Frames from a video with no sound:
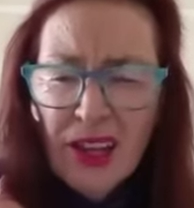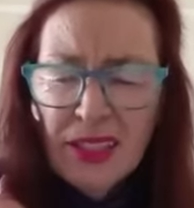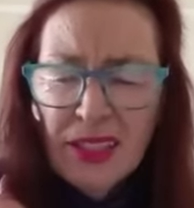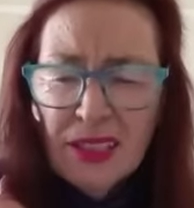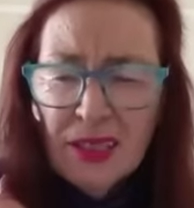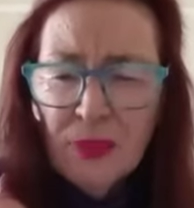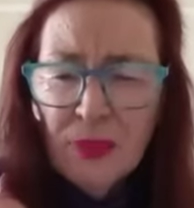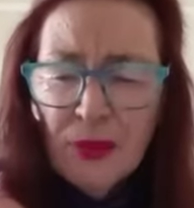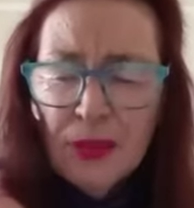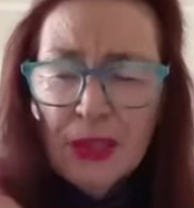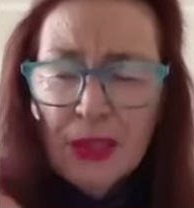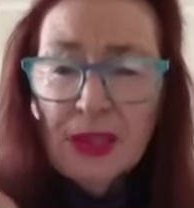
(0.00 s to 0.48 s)

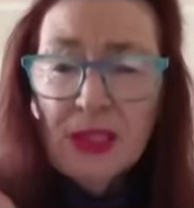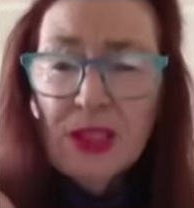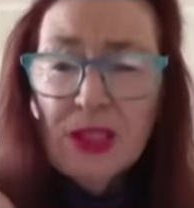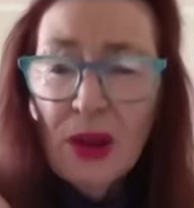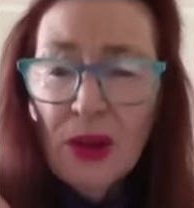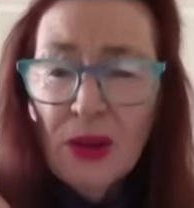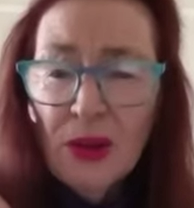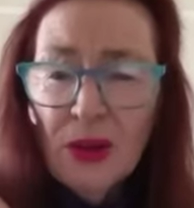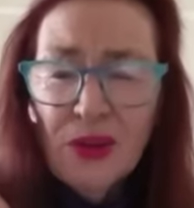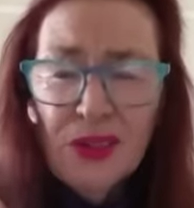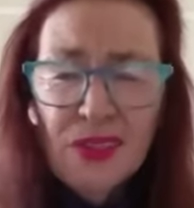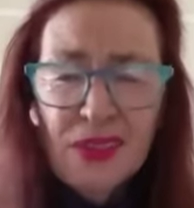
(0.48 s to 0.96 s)

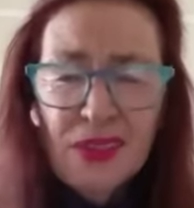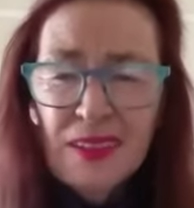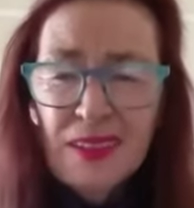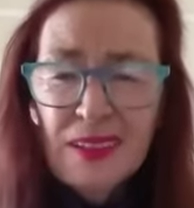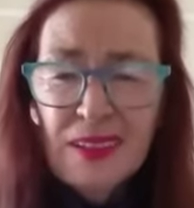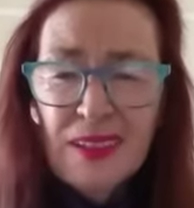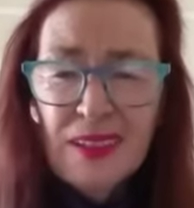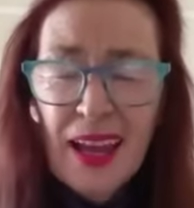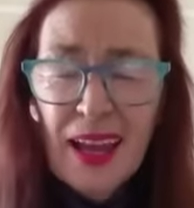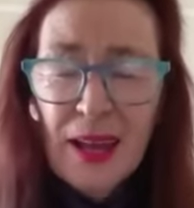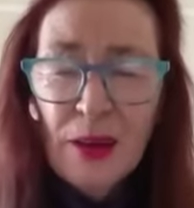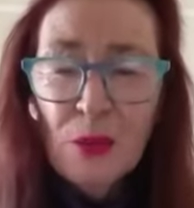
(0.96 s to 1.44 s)
So
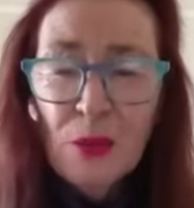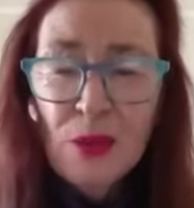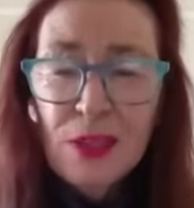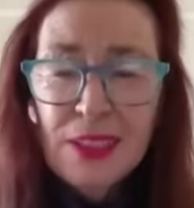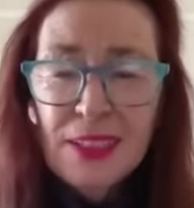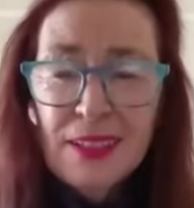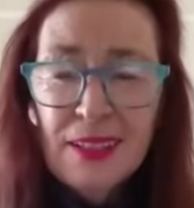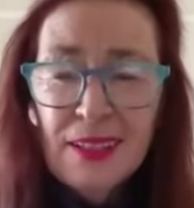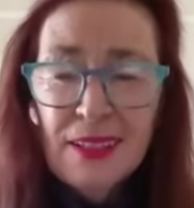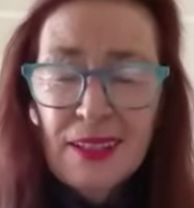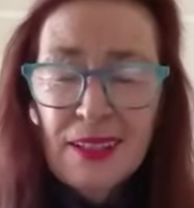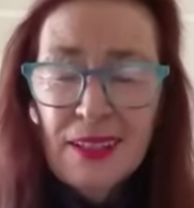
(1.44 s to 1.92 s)
now we're
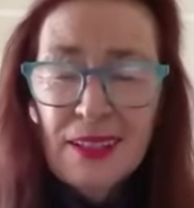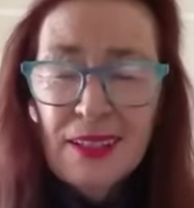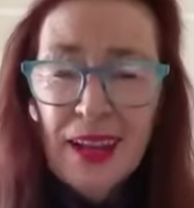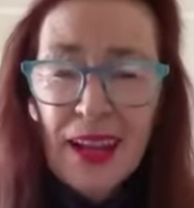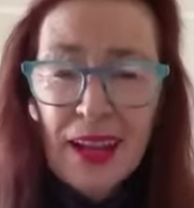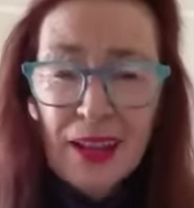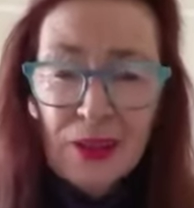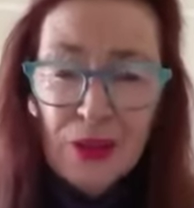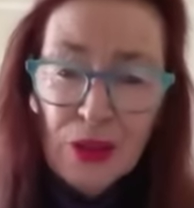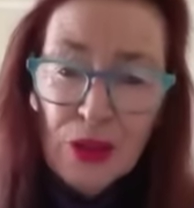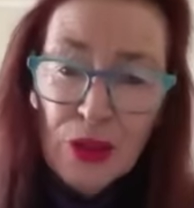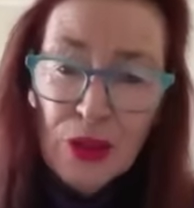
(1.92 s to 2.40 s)

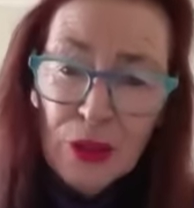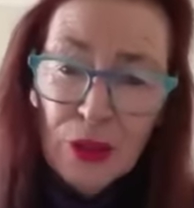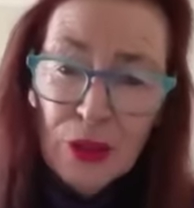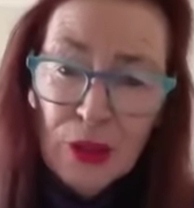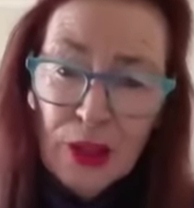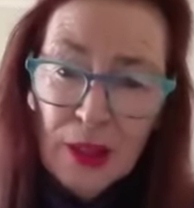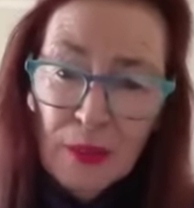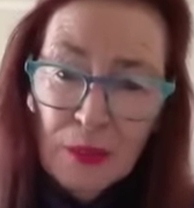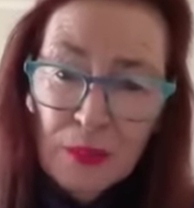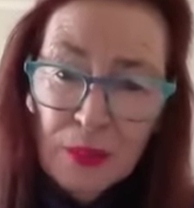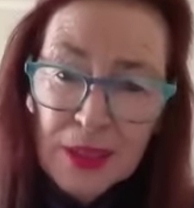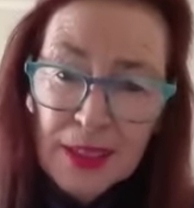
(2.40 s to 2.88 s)
sitting at
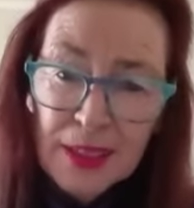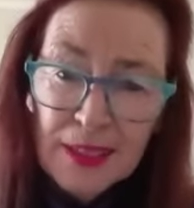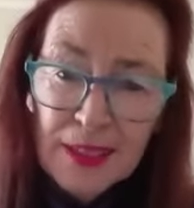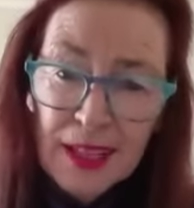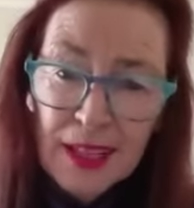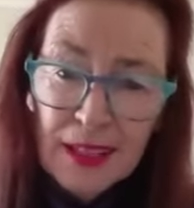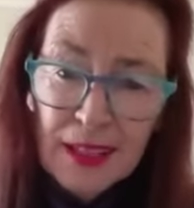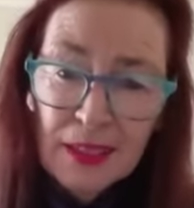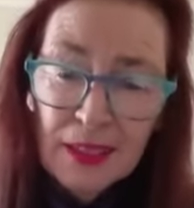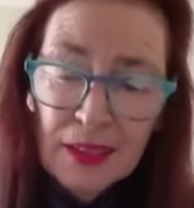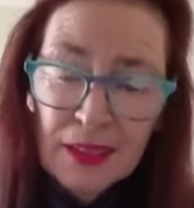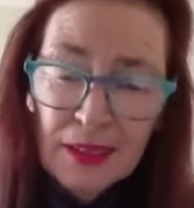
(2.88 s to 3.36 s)

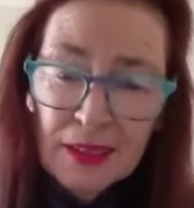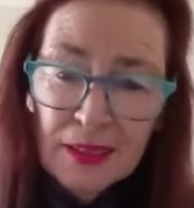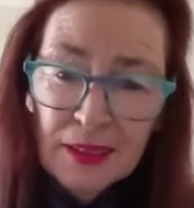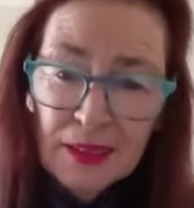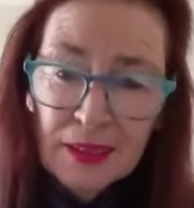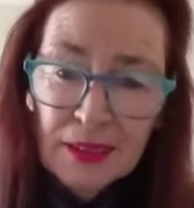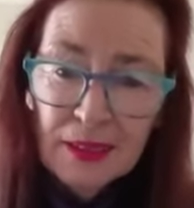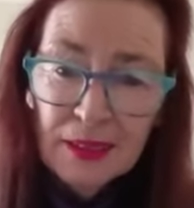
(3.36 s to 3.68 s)
30%